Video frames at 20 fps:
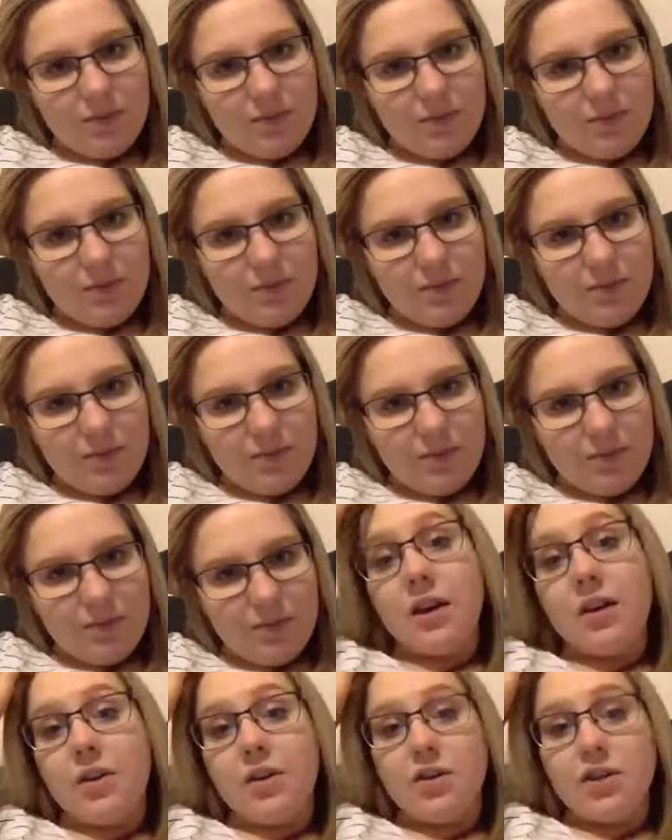that it
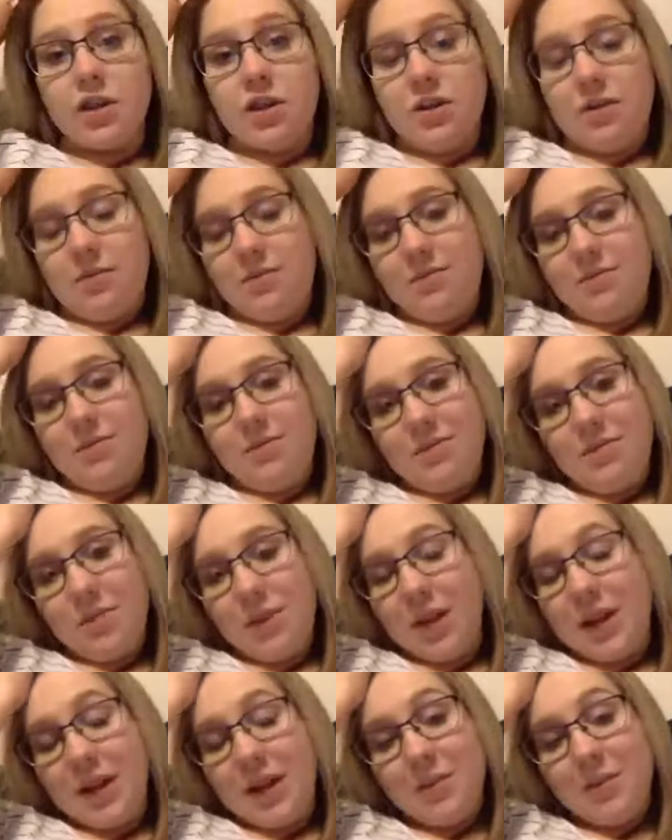is a convergent
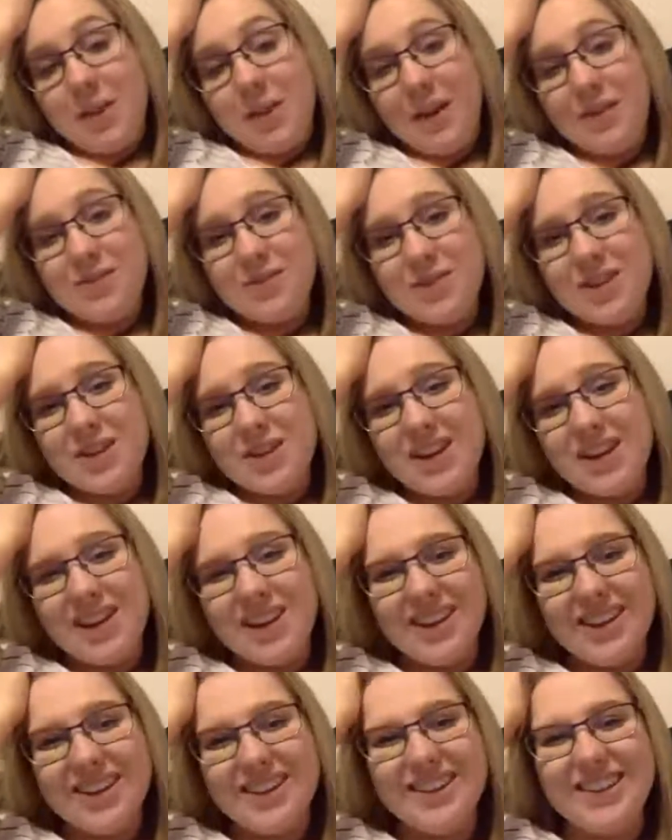plate
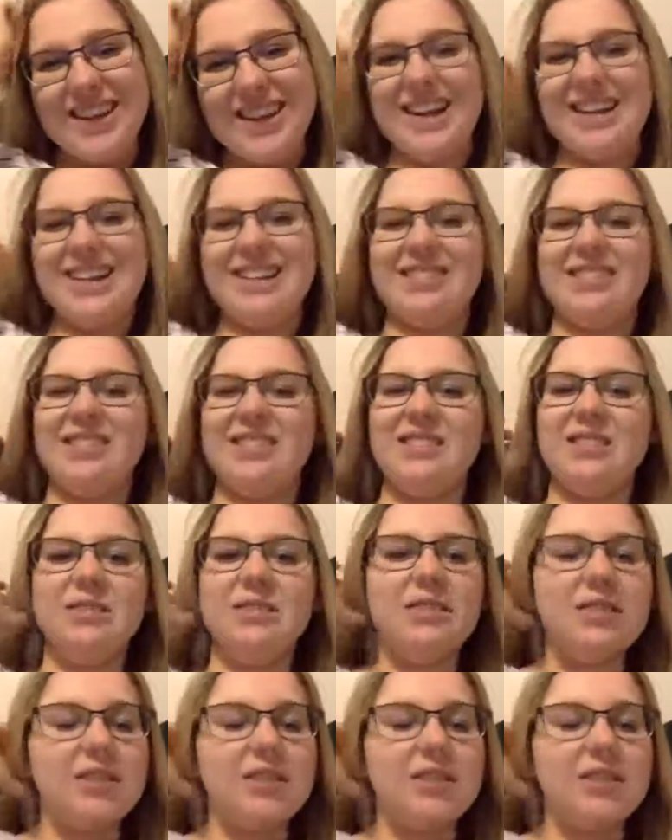boundary. I don't know.